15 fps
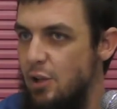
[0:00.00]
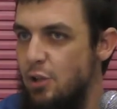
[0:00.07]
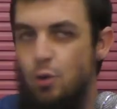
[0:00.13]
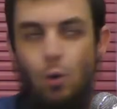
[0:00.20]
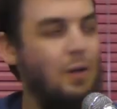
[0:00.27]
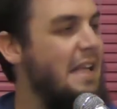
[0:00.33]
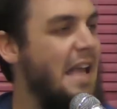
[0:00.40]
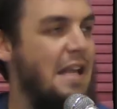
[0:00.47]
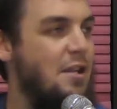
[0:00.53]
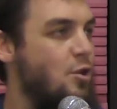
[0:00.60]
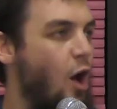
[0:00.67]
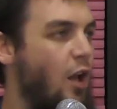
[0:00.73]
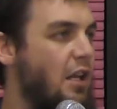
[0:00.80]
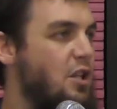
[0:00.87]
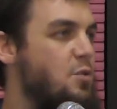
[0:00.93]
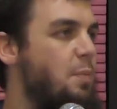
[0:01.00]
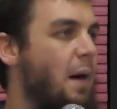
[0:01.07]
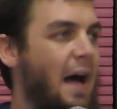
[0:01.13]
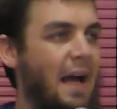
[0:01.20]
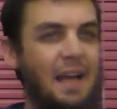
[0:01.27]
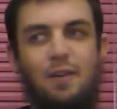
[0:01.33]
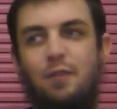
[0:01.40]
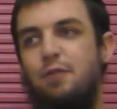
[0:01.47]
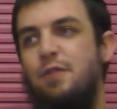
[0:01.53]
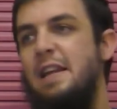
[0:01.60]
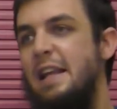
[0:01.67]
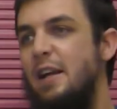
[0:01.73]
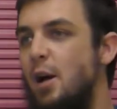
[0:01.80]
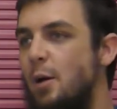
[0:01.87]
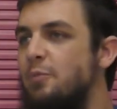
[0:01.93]
You don't gain knowledge by
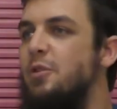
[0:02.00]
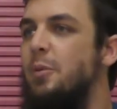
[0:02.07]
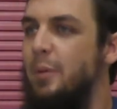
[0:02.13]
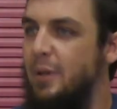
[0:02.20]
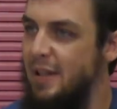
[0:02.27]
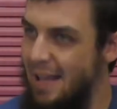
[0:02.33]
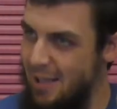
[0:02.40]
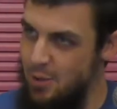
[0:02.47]
feeling comfortable,